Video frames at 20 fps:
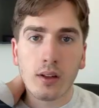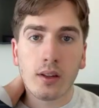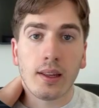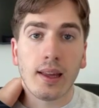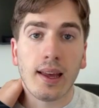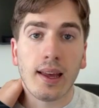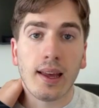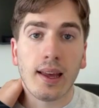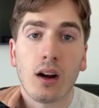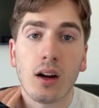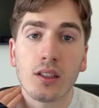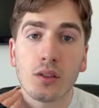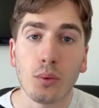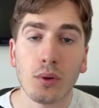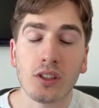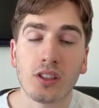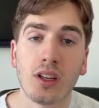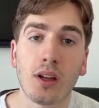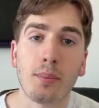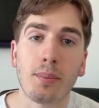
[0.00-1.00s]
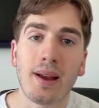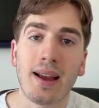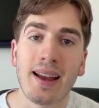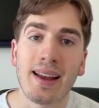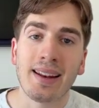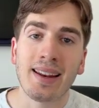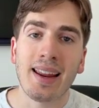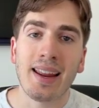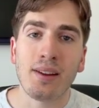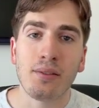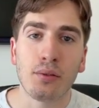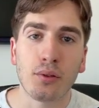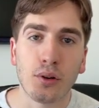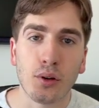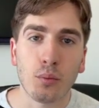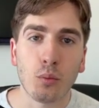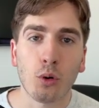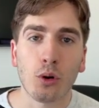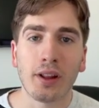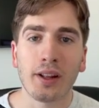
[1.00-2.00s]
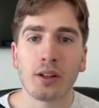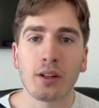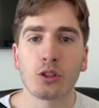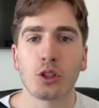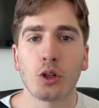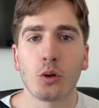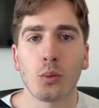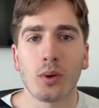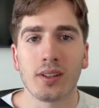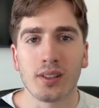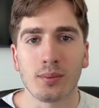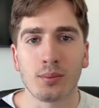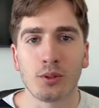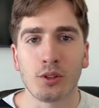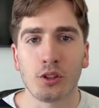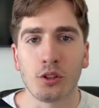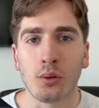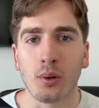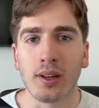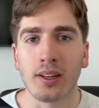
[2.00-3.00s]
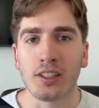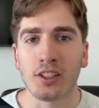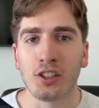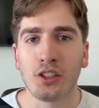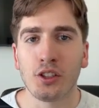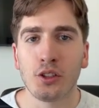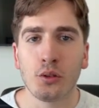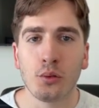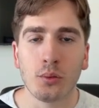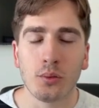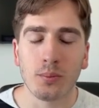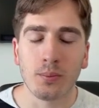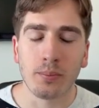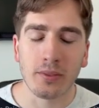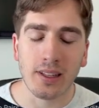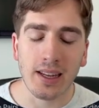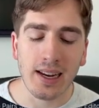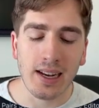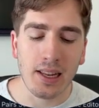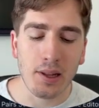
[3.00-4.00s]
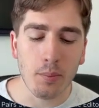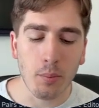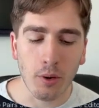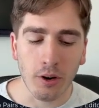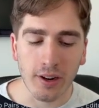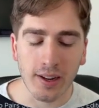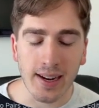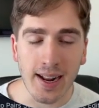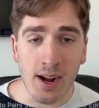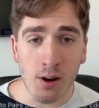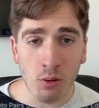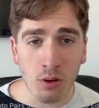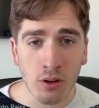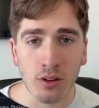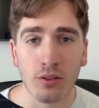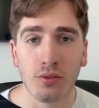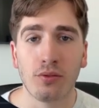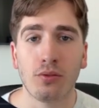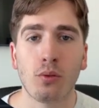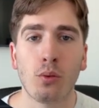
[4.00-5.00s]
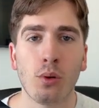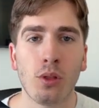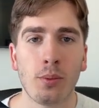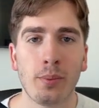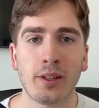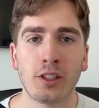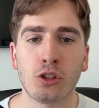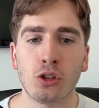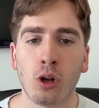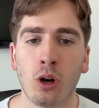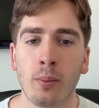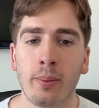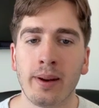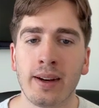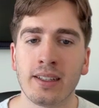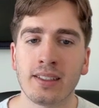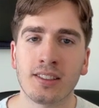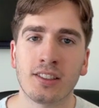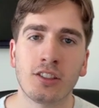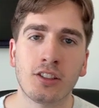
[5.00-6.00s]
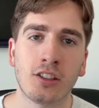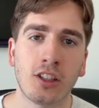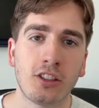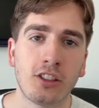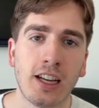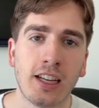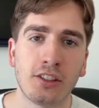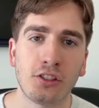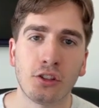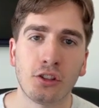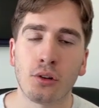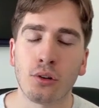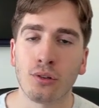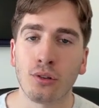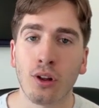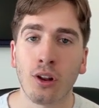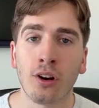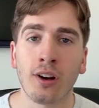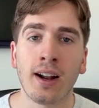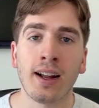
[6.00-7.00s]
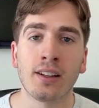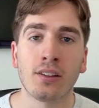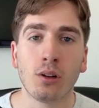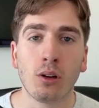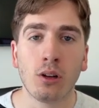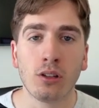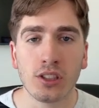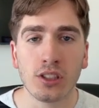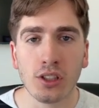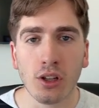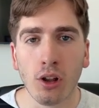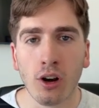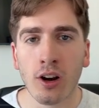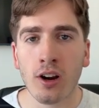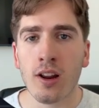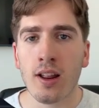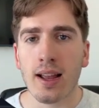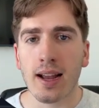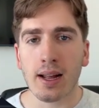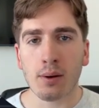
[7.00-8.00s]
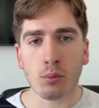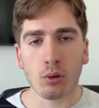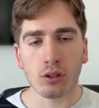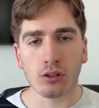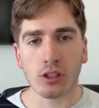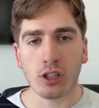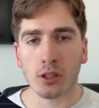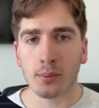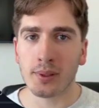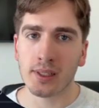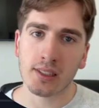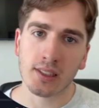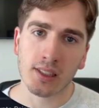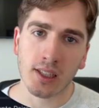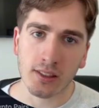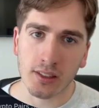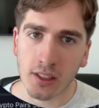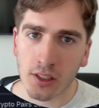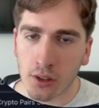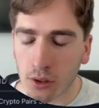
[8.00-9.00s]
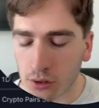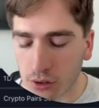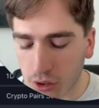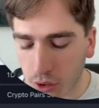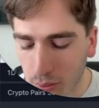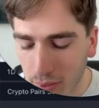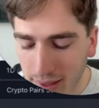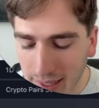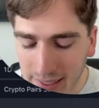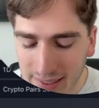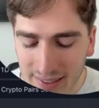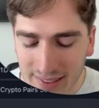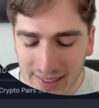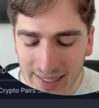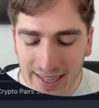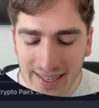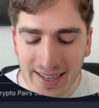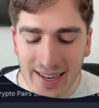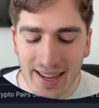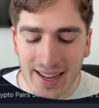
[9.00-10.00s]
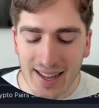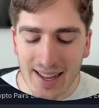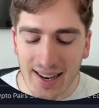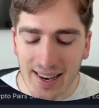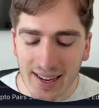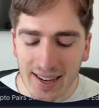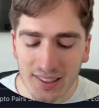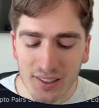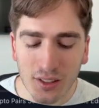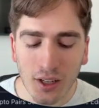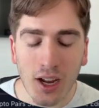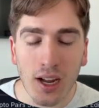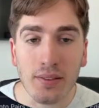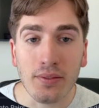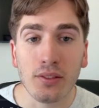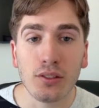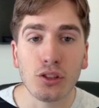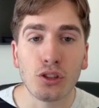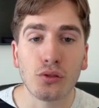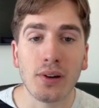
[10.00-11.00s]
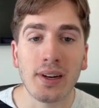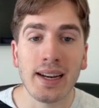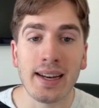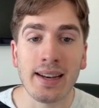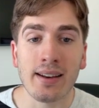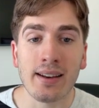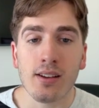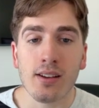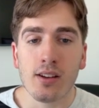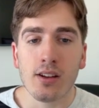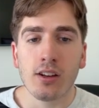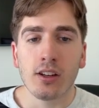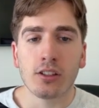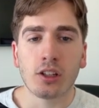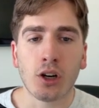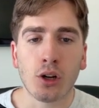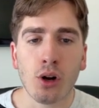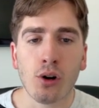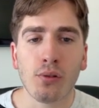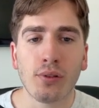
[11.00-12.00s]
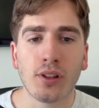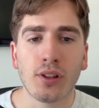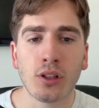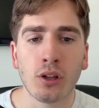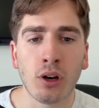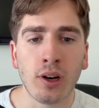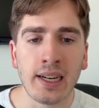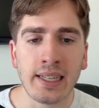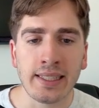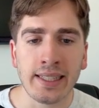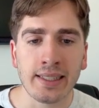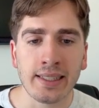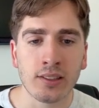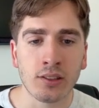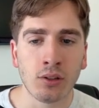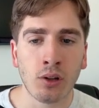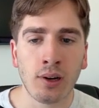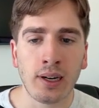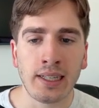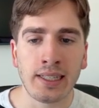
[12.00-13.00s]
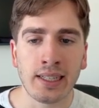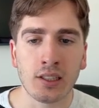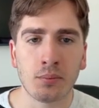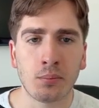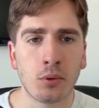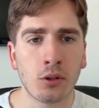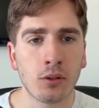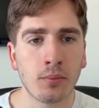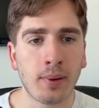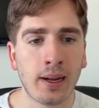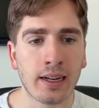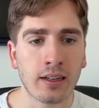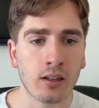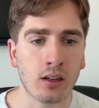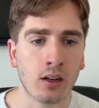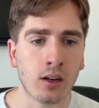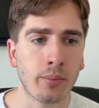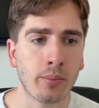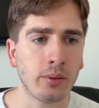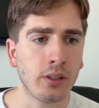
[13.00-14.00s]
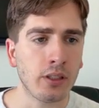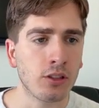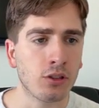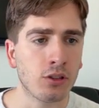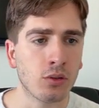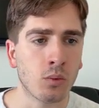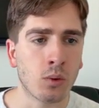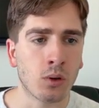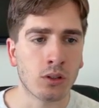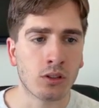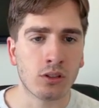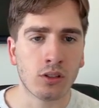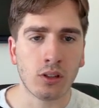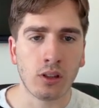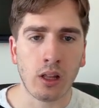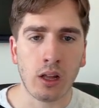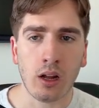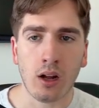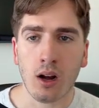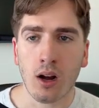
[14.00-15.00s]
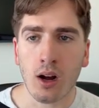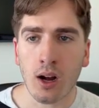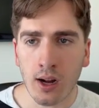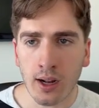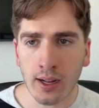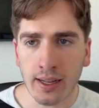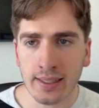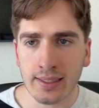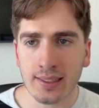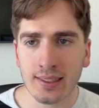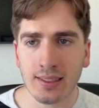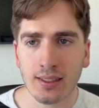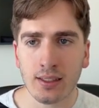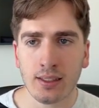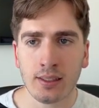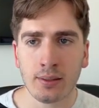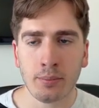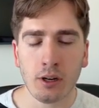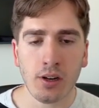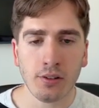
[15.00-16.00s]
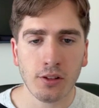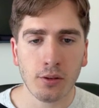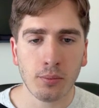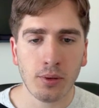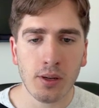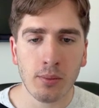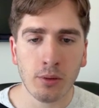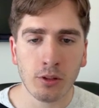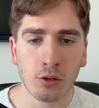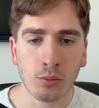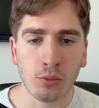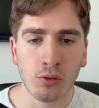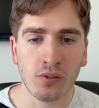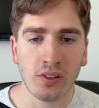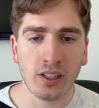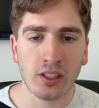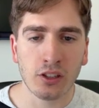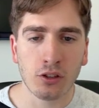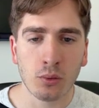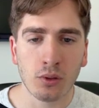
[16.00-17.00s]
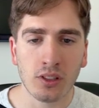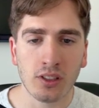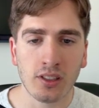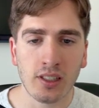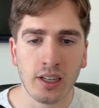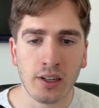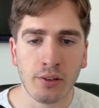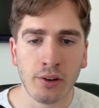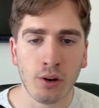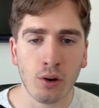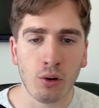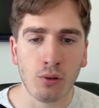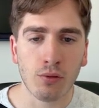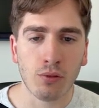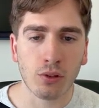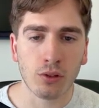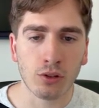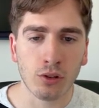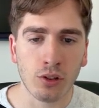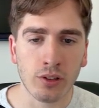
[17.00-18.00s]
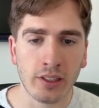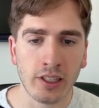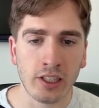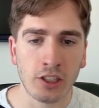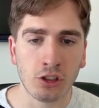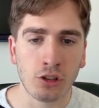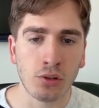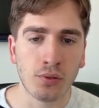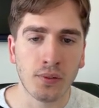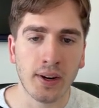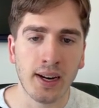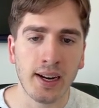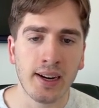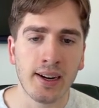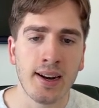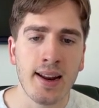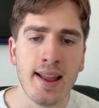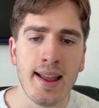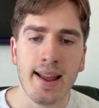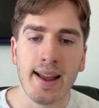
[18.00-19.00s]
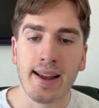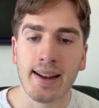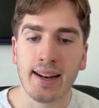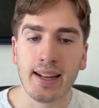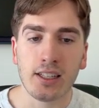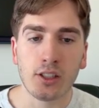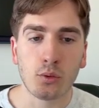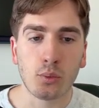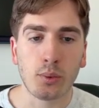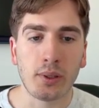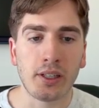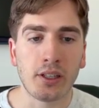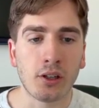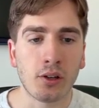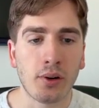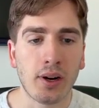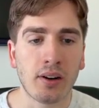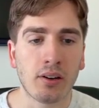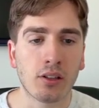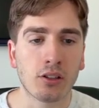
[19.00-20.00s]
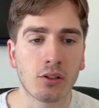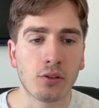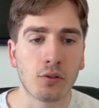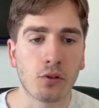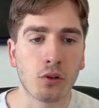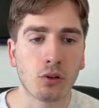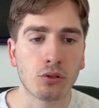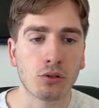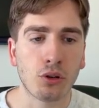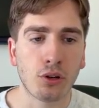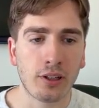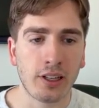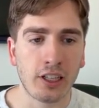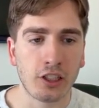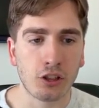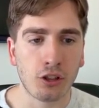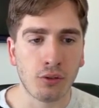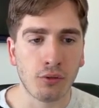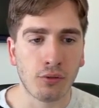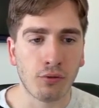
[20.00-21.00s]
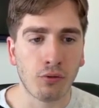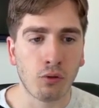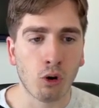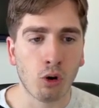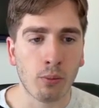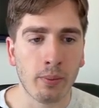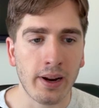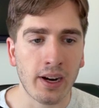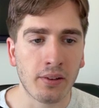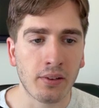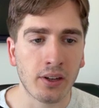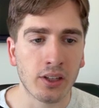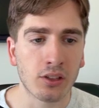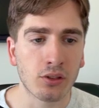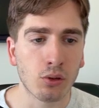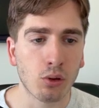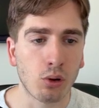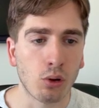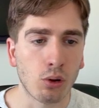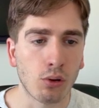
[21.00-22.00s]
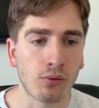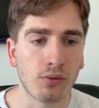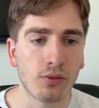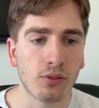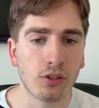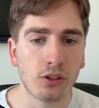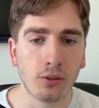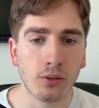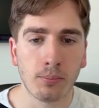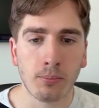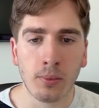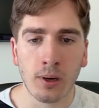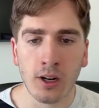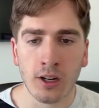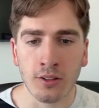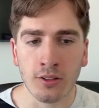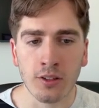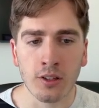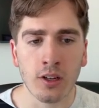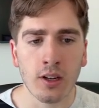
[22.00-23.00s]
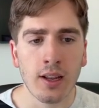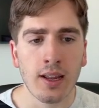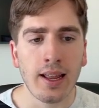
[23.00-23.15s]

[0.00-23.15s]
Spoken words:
Hey guys, what's up, and a very good morning. So welcome to a new daily market outlook for the major dollar pairs such as Euro dollar and Aussie dollar, and we're also going to be discussing gold. So with that said, let's dive straight in. Starting off with the dollar index. The dollar index pulled back up in towards the highs after pretty much moving in towards this area of consolidation over here, and as we know, areas of consolidation form areas of demand.